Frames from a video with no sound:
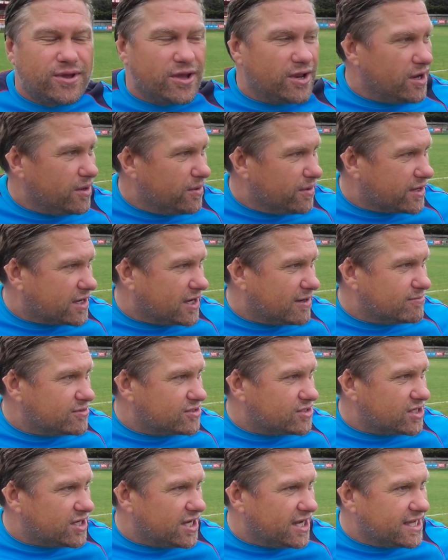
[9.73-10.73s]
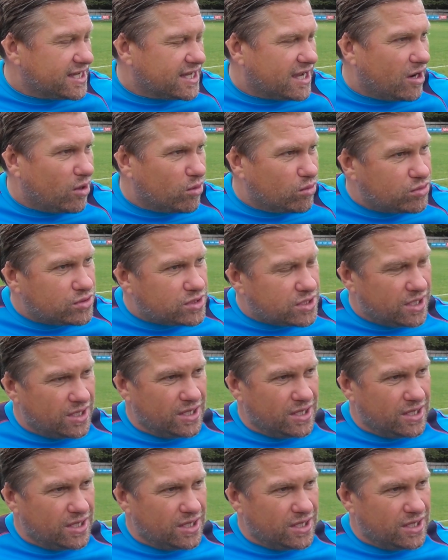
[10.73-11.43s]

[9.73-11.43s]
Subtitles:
You know, to come and see 8 goals.